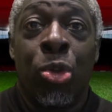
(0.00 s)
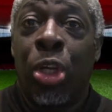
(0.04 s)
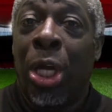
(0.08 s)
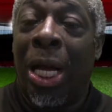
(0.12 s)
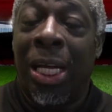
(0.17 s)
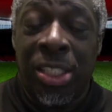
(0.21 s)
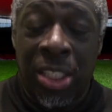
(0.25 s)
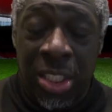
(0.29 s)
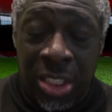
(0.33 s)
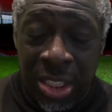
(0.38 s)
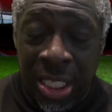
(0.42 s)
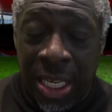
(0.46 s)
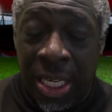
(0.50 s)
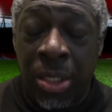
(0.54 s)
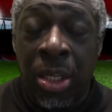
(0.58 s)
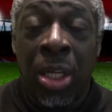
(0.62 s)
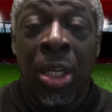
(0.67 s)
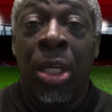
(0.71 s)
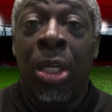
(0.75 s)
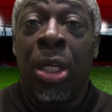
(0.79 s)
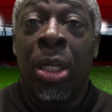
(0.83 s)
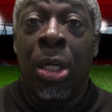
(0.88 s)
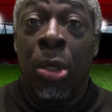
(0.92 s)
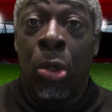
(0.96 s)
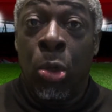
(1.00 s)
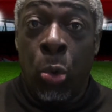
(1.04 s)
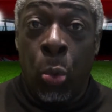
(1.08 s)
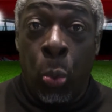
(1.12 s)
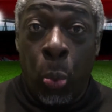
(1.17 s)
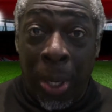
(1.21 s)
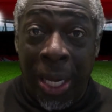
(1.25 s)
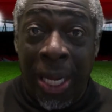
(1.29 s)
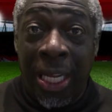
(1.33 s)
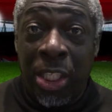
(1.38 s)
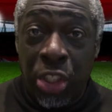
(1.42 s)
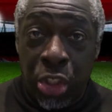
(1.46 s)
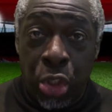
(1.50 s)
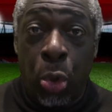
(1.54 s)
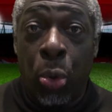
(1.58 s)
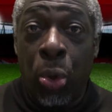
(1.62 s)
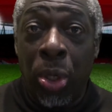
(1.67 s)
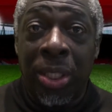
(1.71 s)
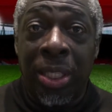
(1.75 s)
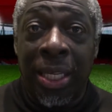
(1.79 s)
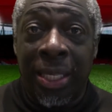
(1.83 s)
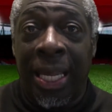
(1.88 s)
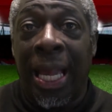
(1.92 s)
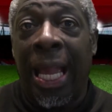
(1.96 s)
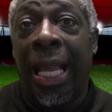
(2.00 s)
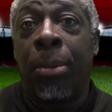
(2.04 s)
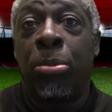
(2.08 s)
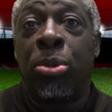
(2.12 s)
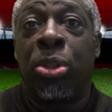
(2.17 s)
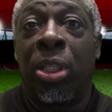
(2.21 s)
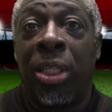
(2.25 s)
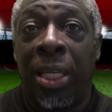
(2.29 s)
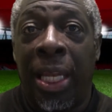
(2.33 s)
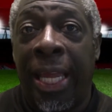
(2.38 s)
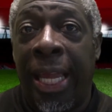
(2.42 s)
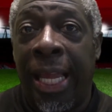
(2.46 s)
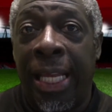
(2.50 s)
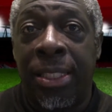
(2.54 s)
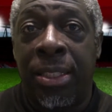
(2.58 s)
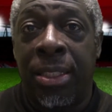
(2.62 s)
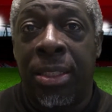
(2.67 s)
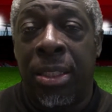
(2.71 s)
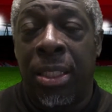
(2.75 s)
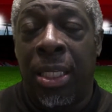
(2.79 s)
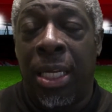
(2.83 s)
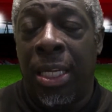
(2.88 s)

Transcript: As I said, we took the game to Leeds.